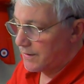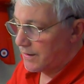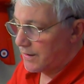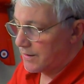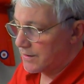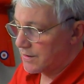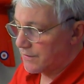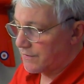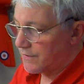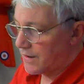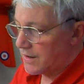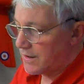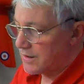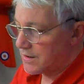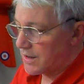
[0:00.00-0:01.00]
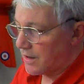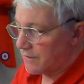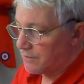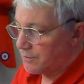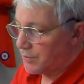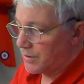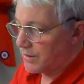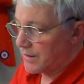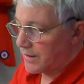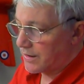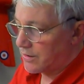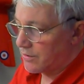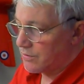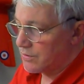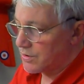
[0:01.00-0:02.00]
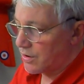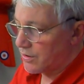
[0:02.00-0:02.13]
It's a funny stuff, but that goes